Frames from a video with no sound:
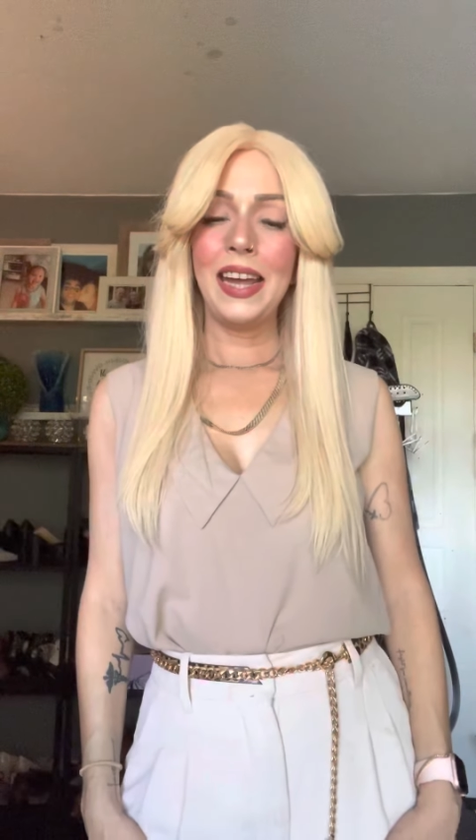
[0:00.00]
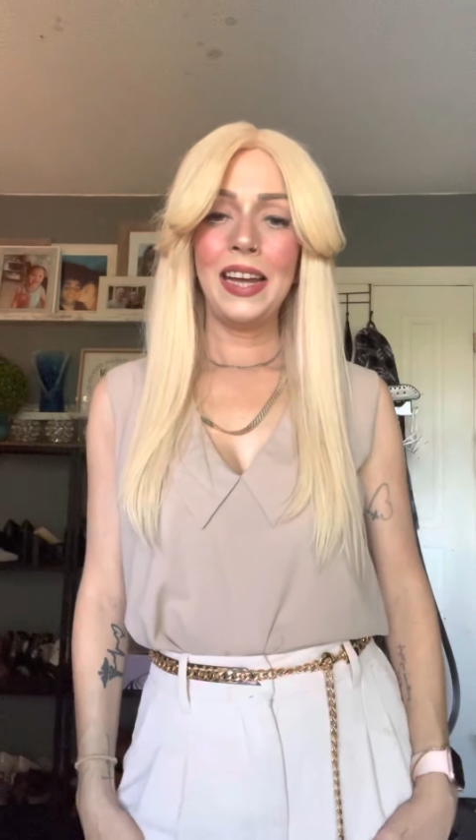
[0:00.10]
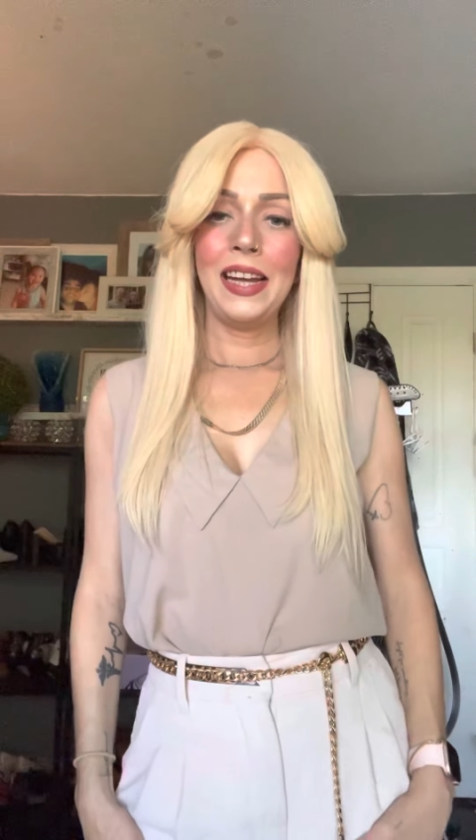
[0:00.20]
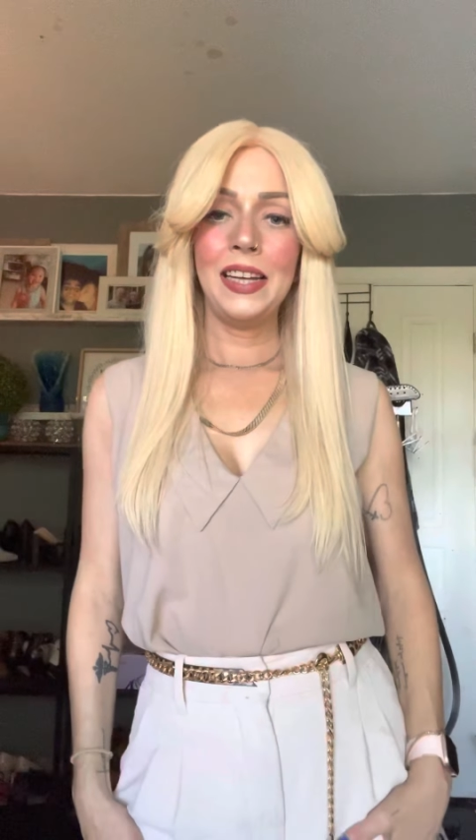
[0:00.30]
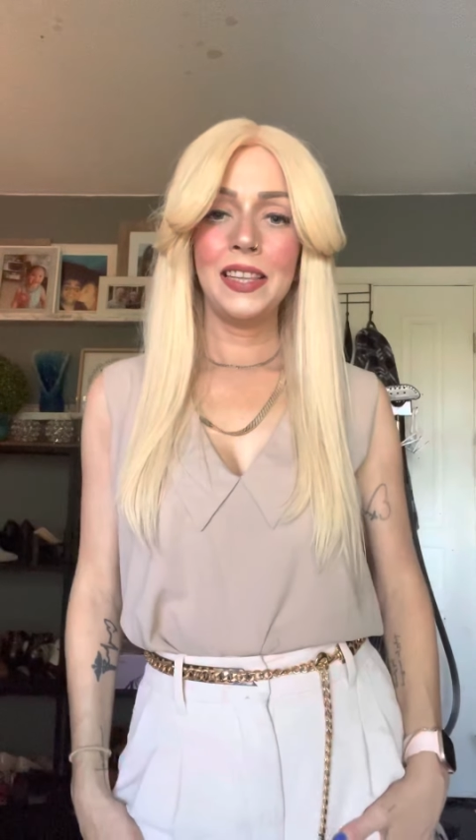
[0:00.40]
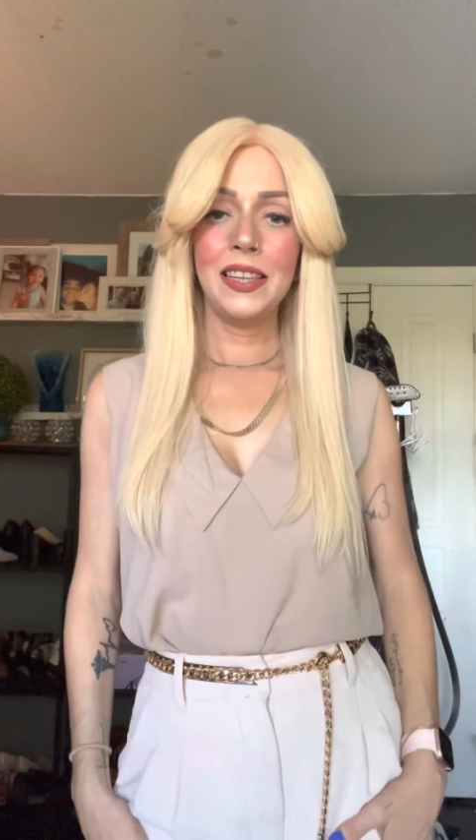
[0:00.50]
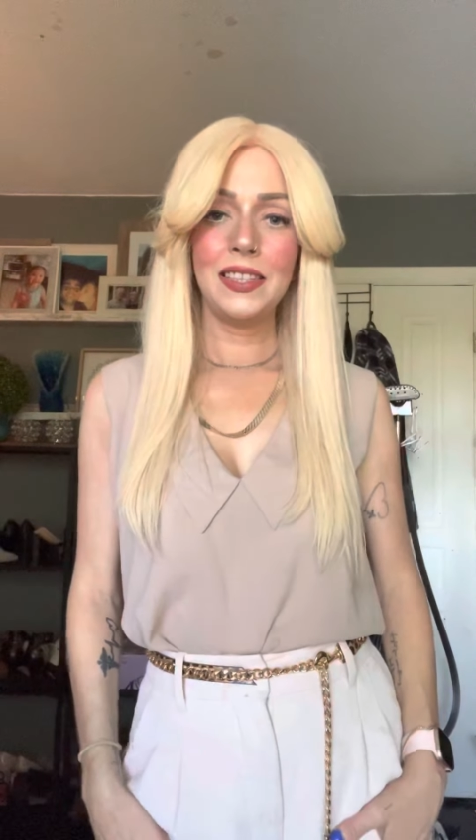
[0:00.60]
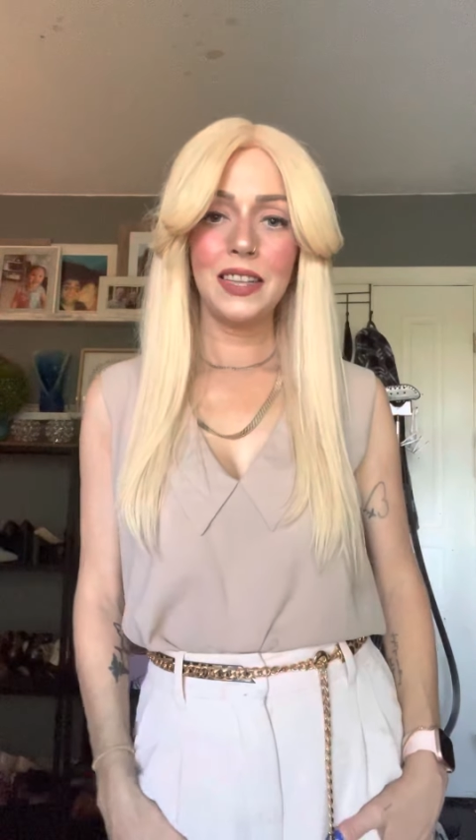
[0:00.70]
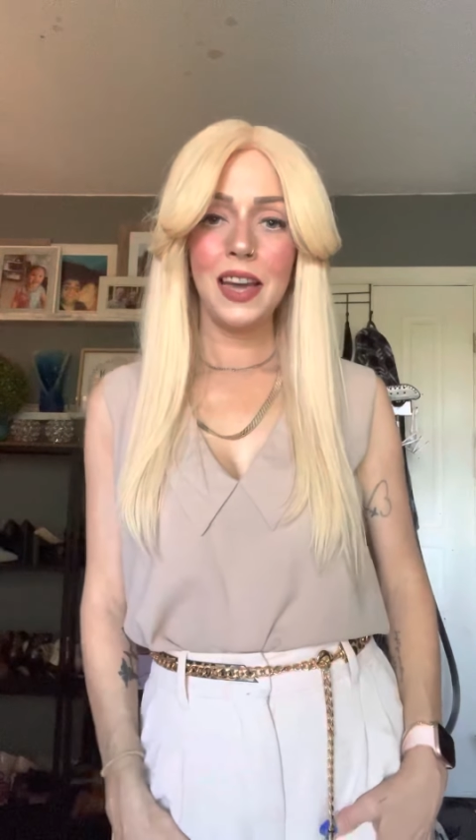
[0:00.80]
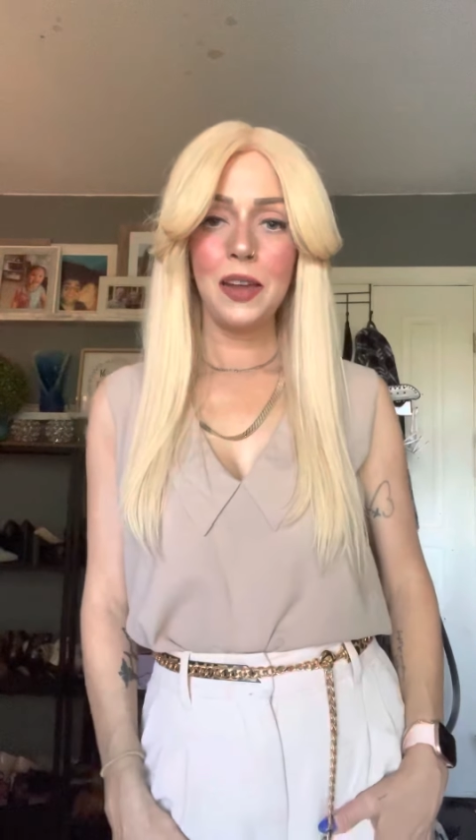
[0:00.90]
and this
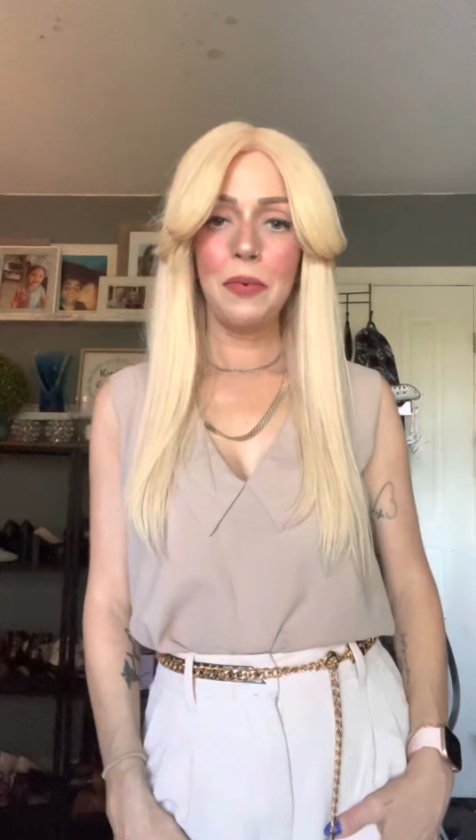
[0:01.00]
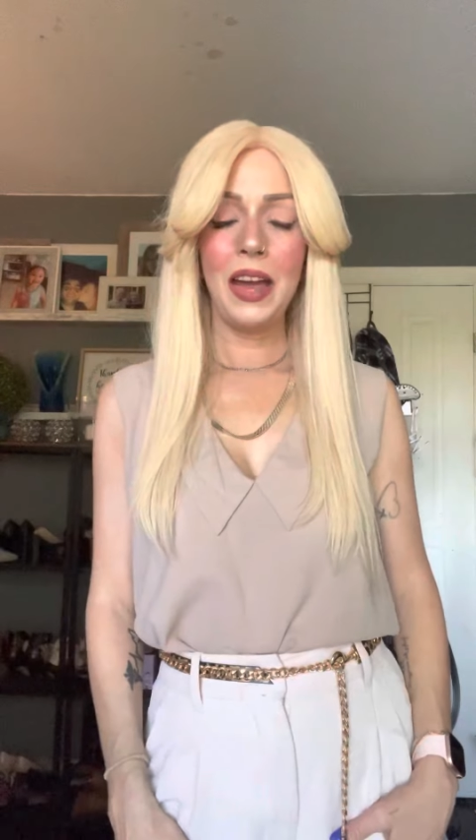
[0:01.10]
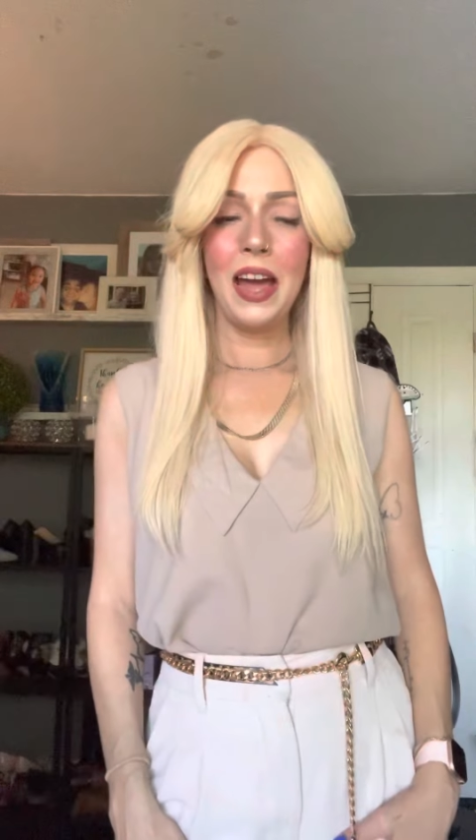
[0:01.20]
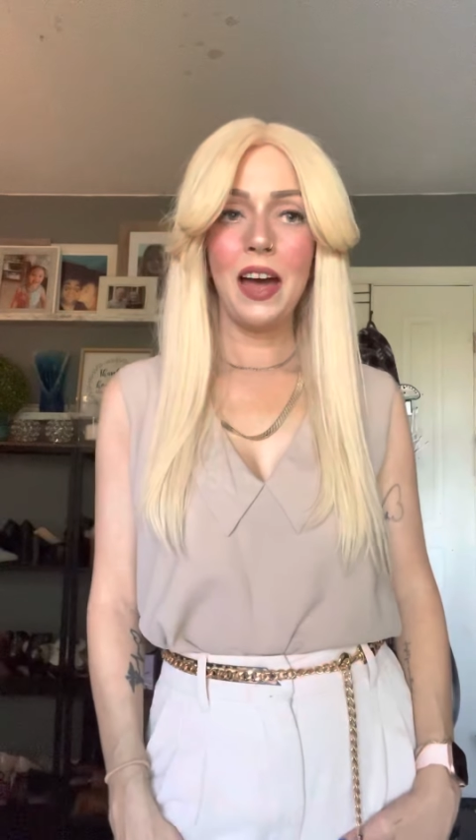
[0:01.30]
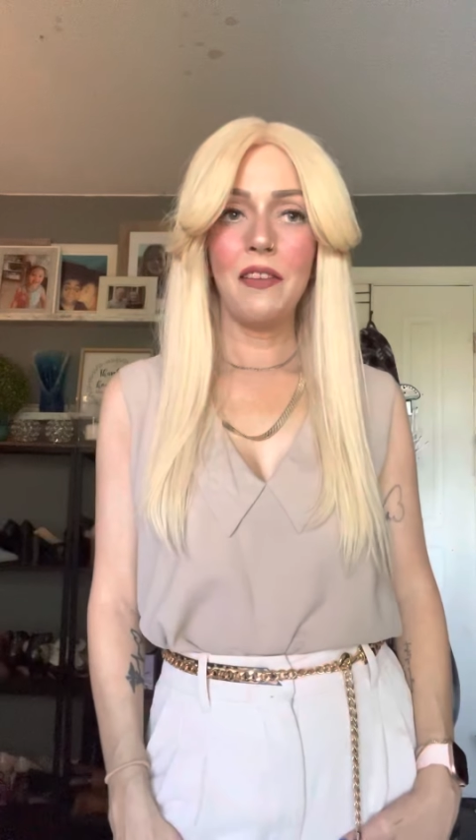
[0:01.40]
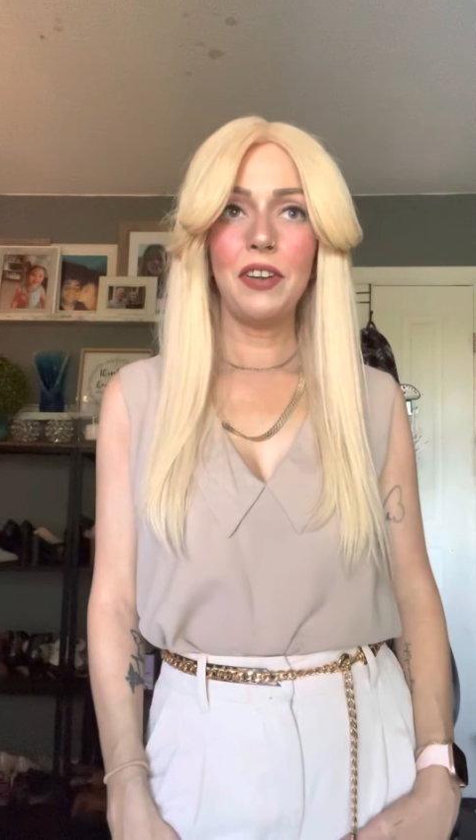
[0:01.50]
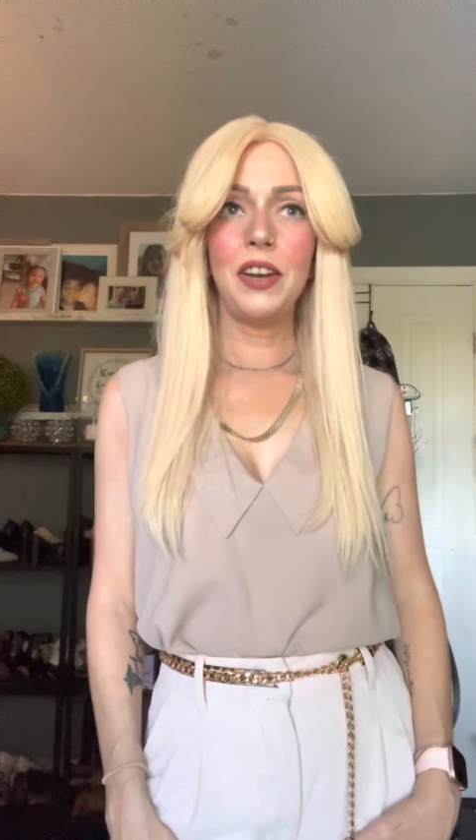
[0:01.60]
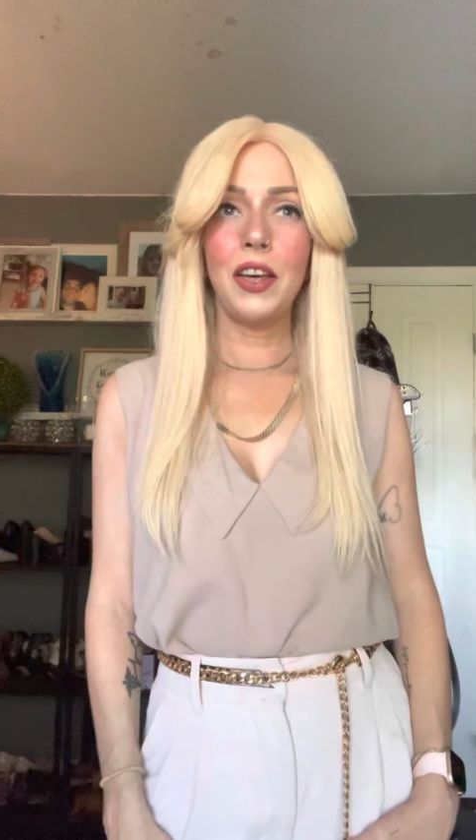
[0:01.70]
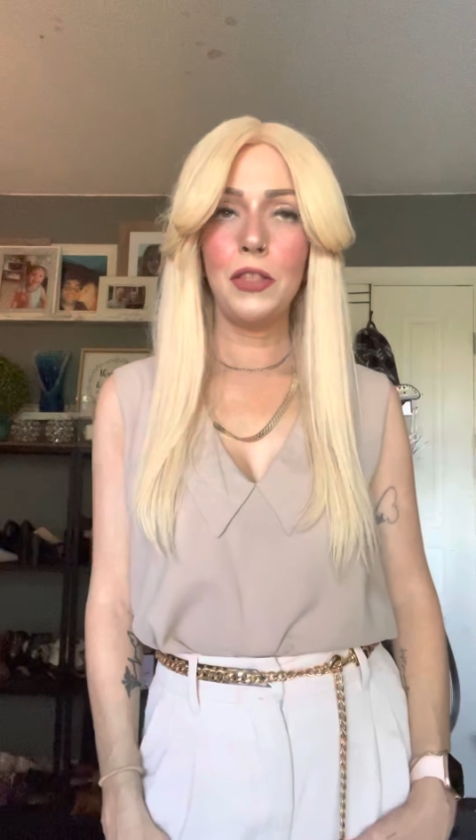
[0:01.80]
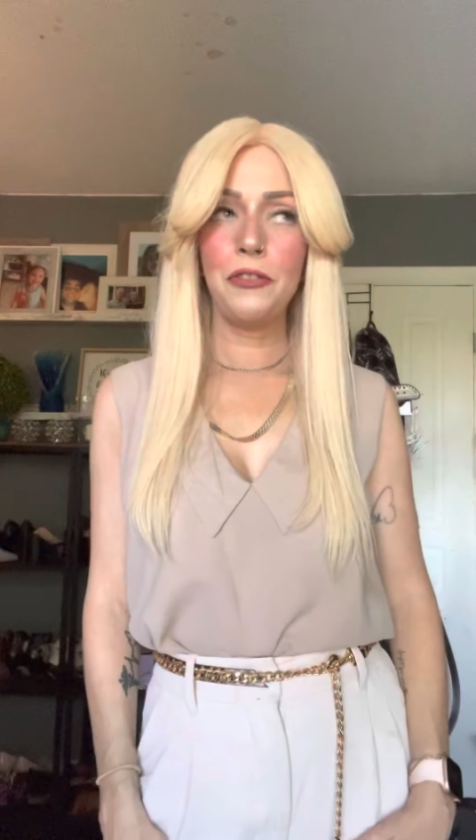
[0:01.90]
time I have
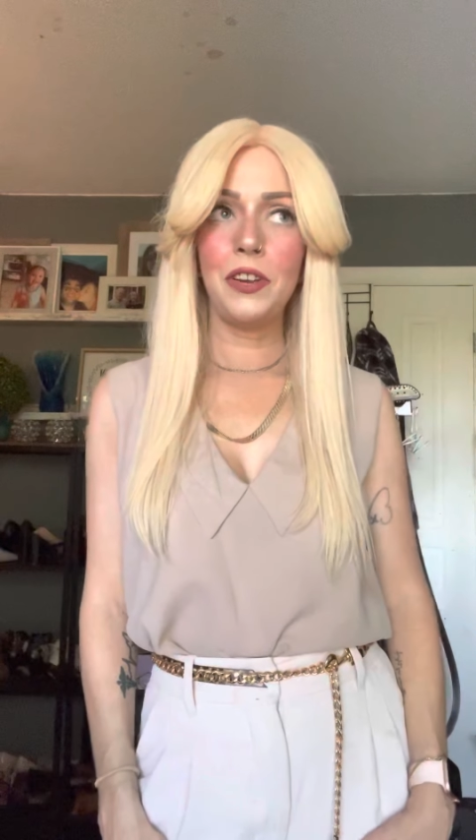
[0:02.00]
another